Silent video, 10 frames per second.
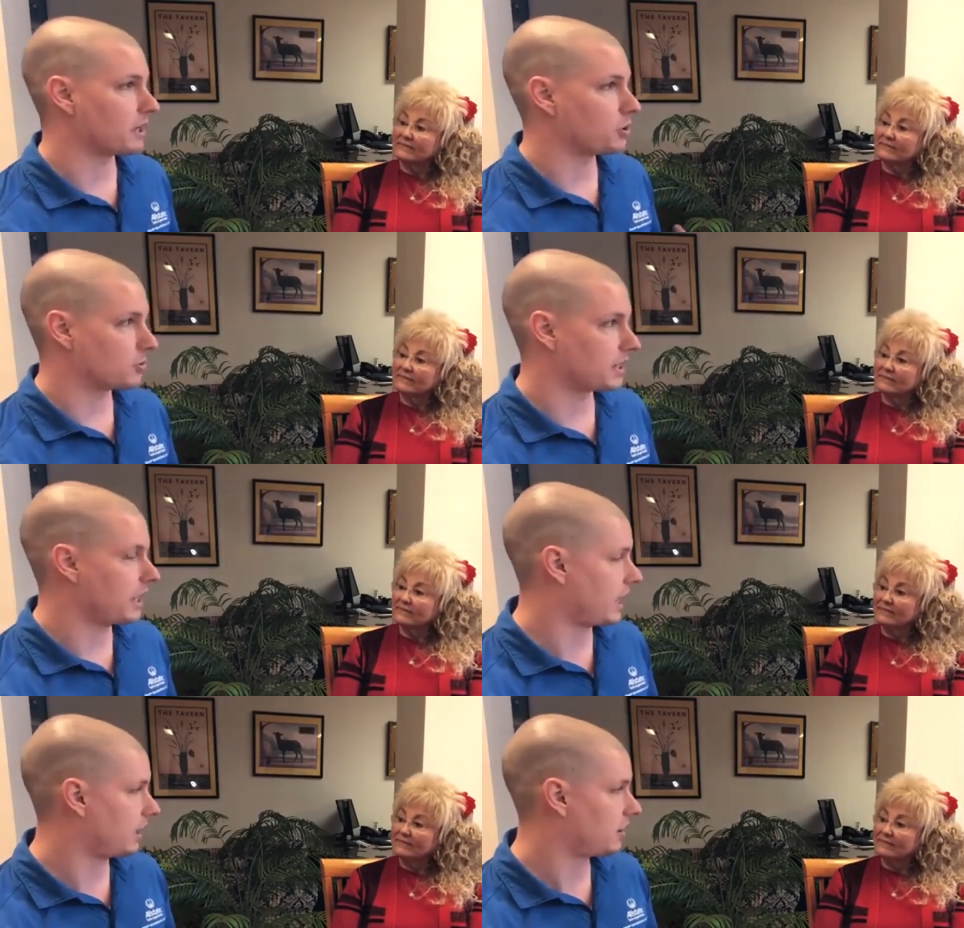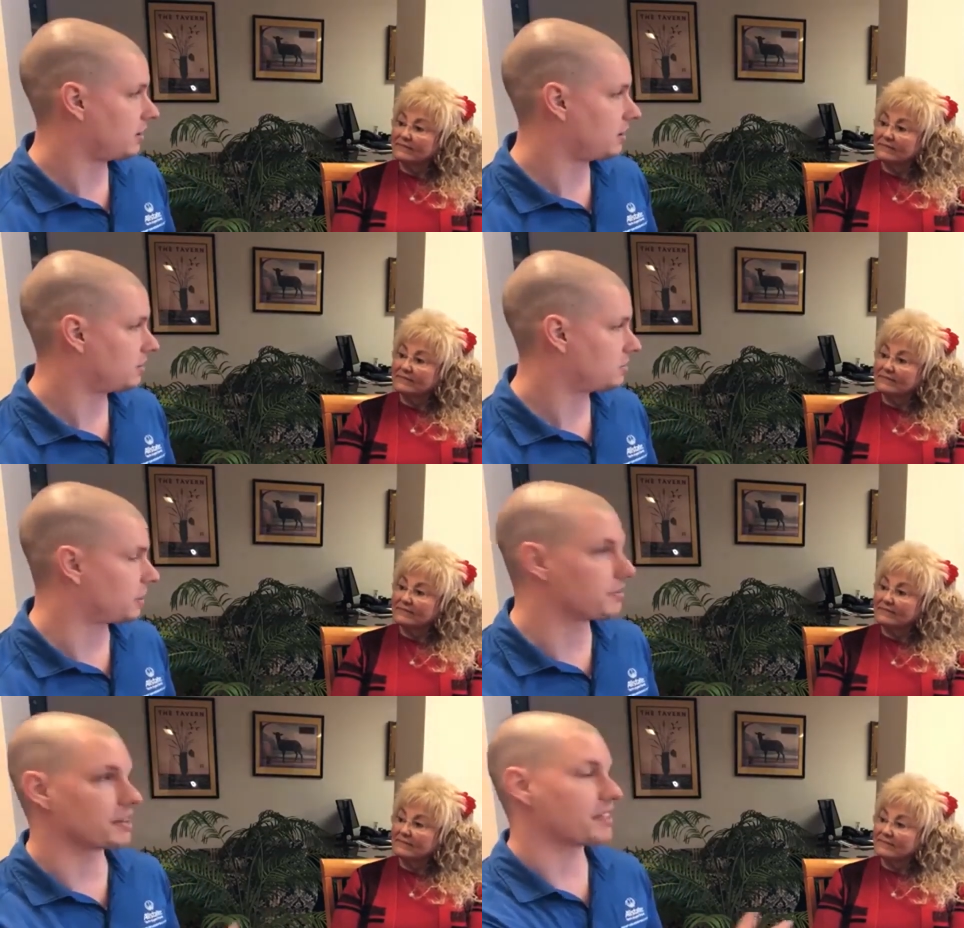Speaker 1: be unique? So
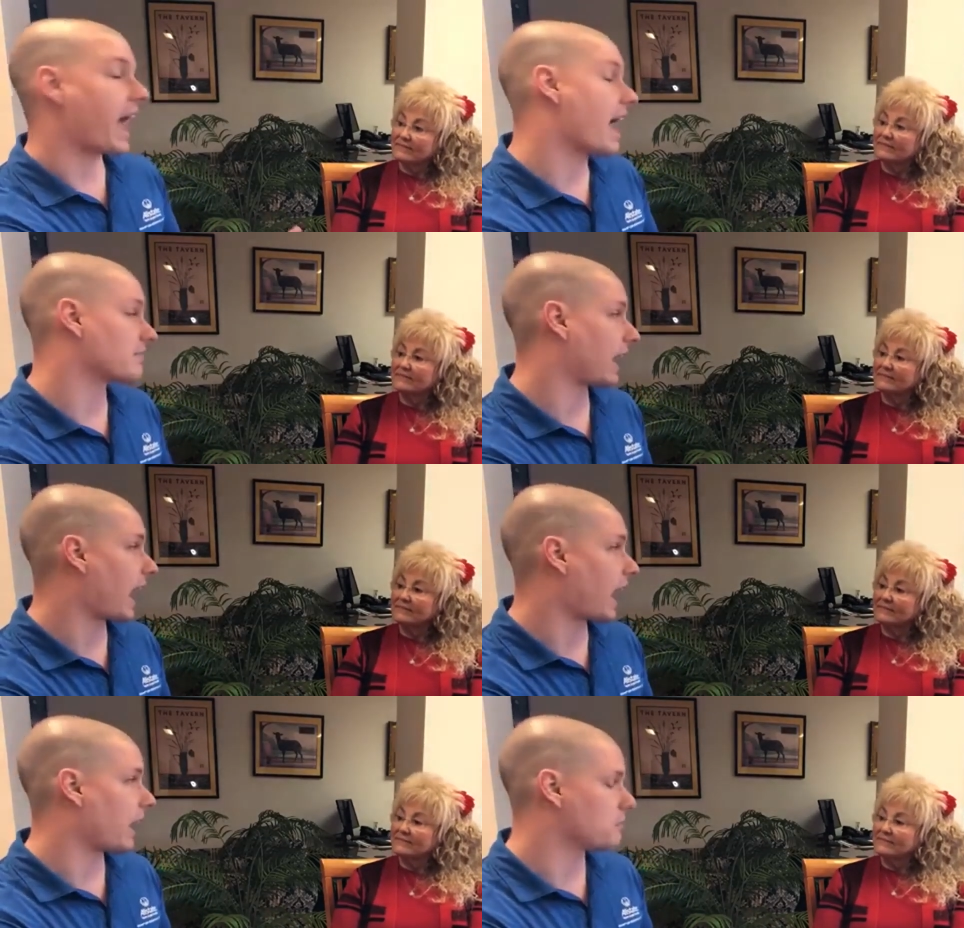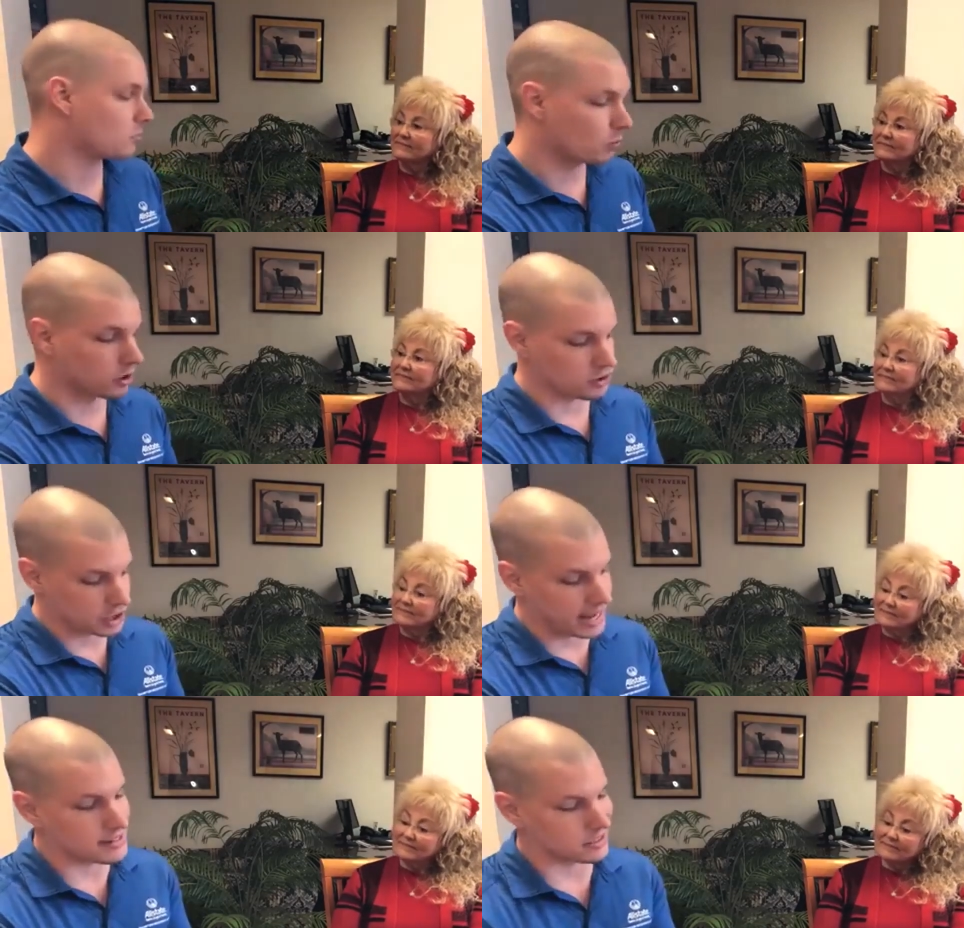even if they have a guy, well,
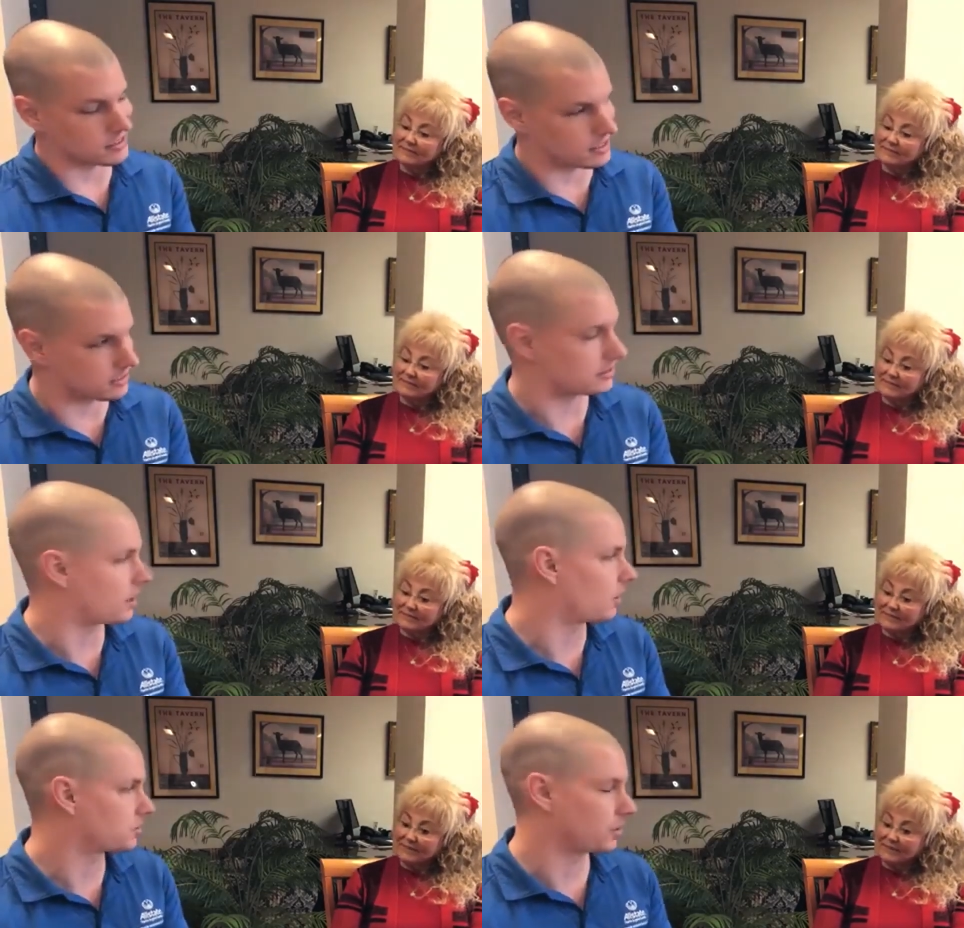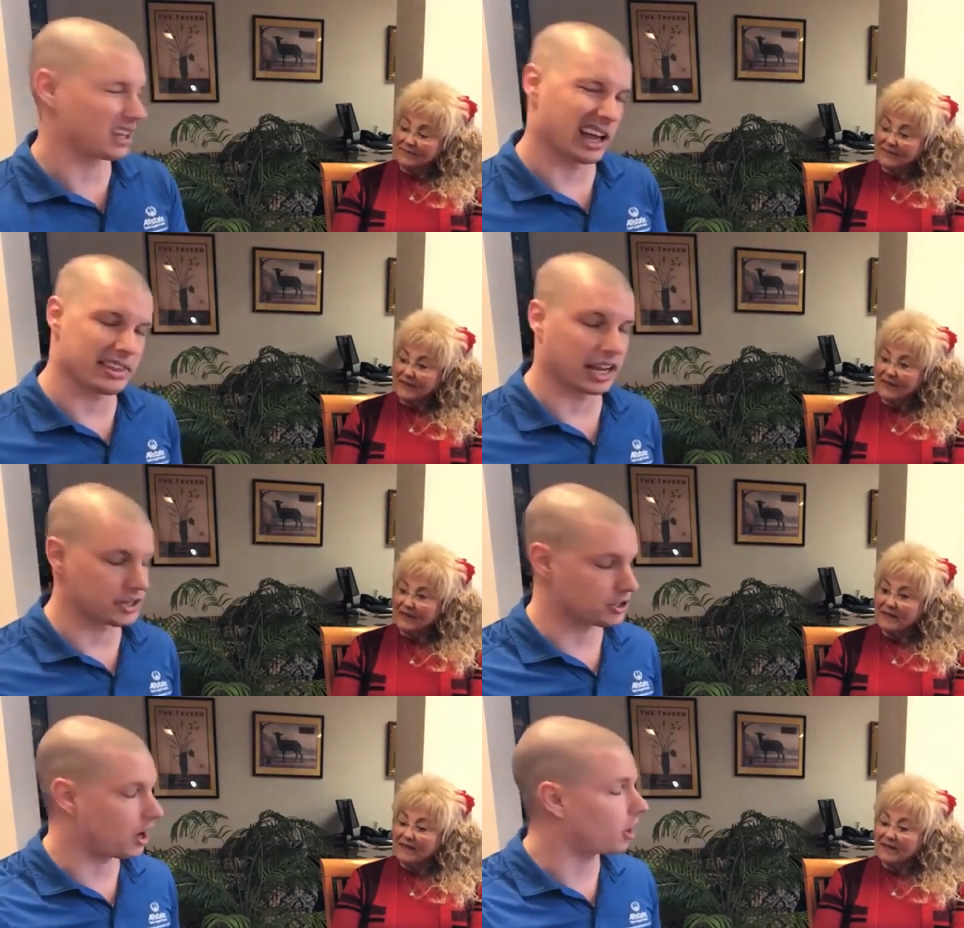Jan does this though, so I, I think I
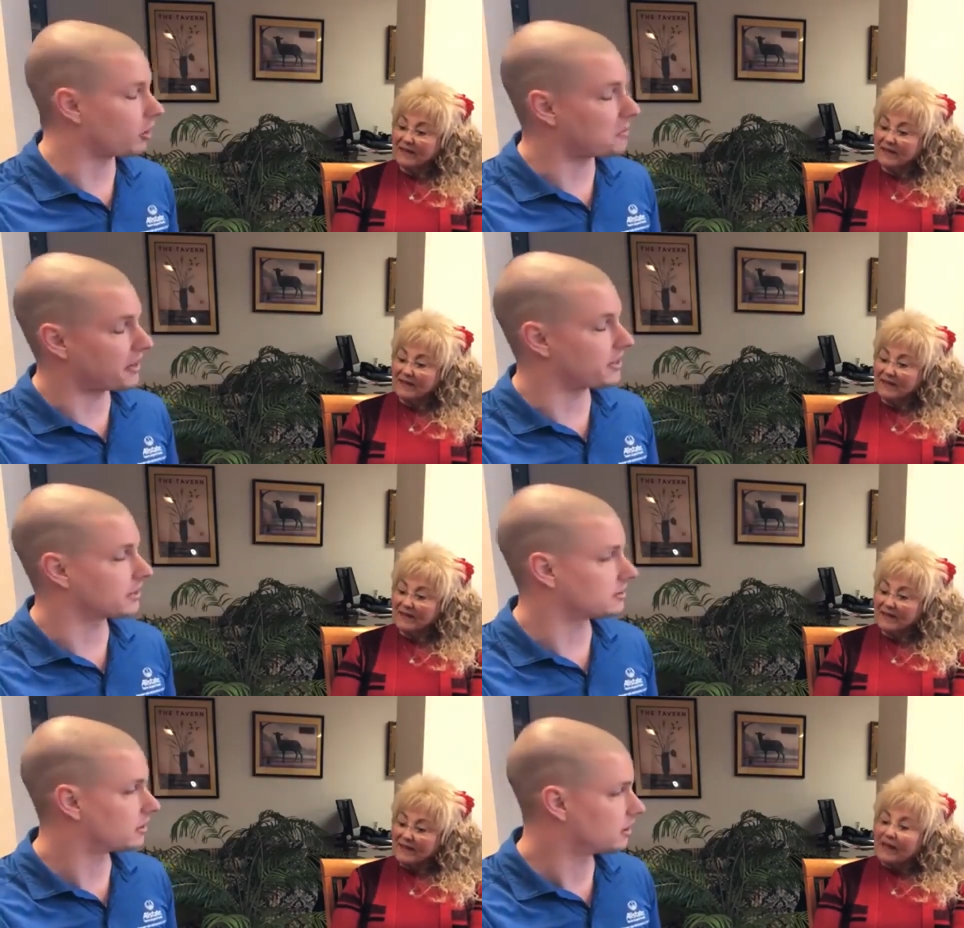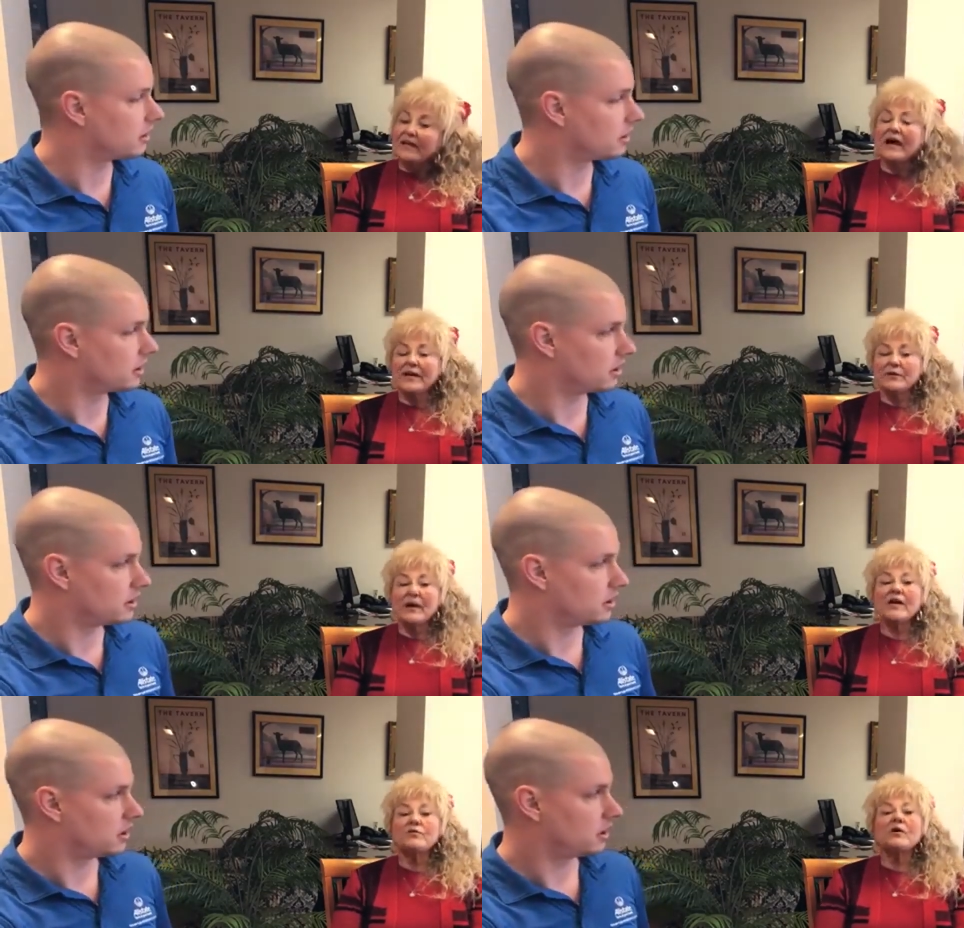should call her about this.
Speaker 2: Yeah, I do.
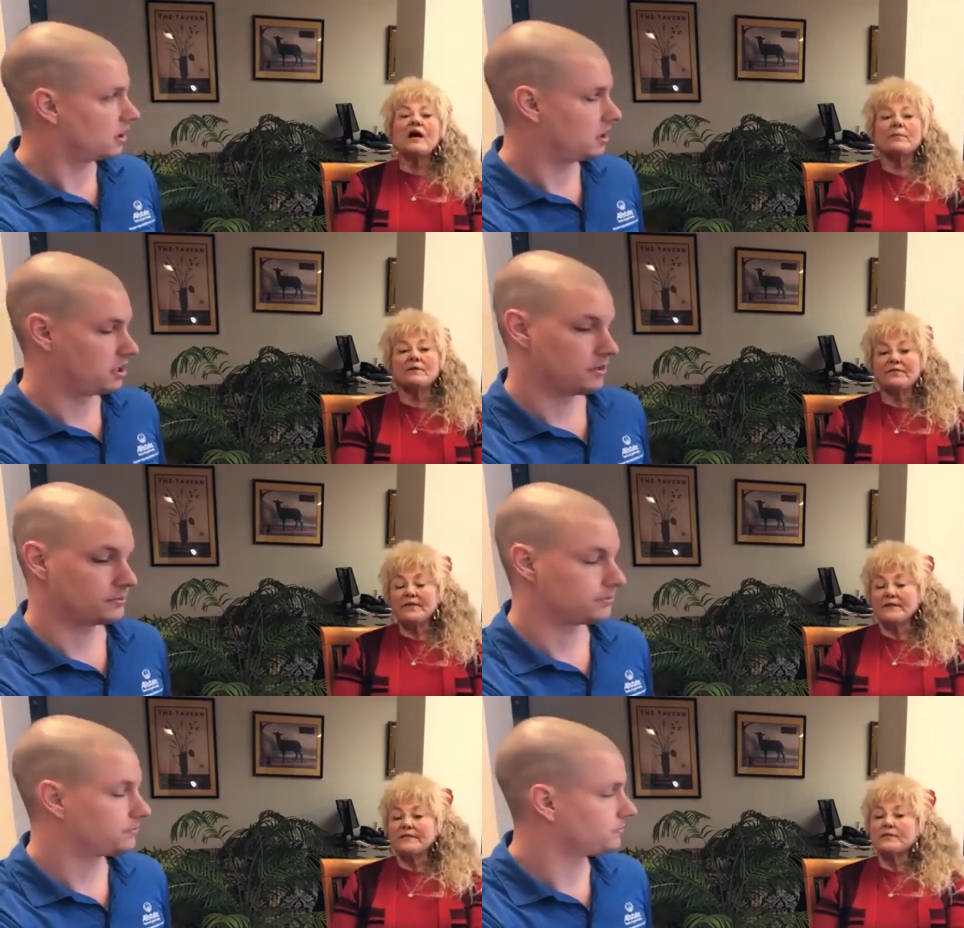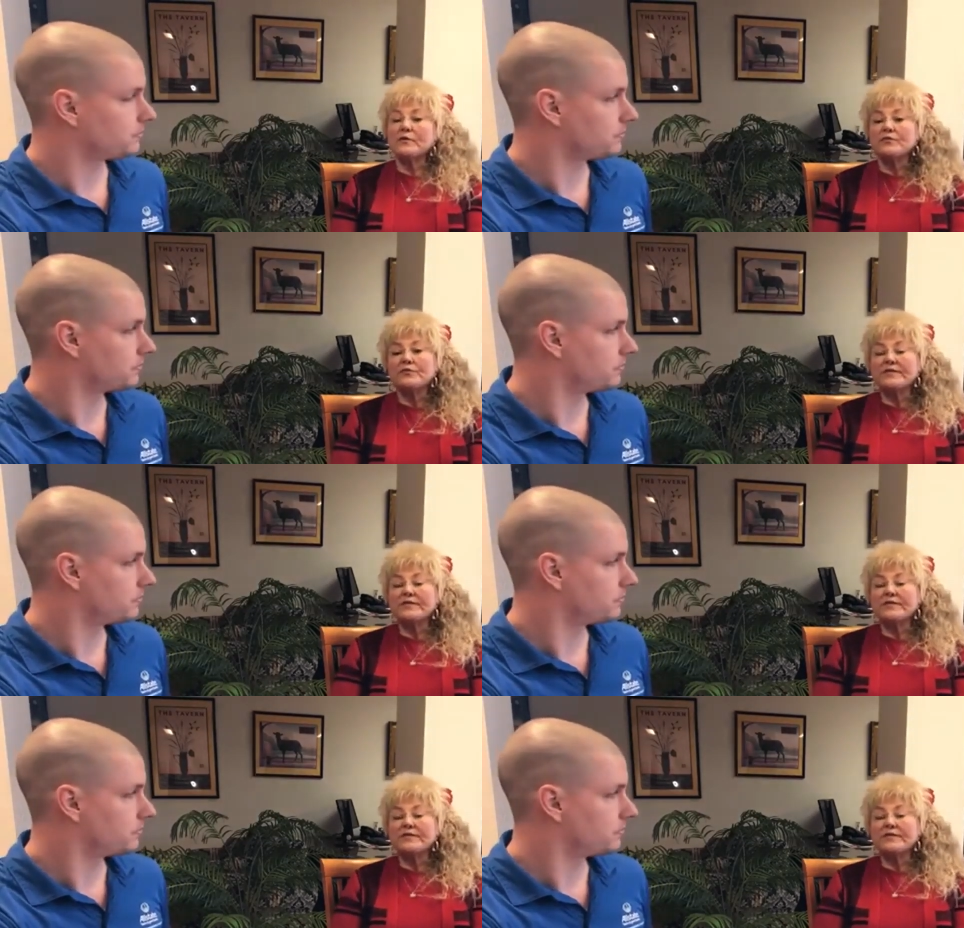I do a couple of things, and most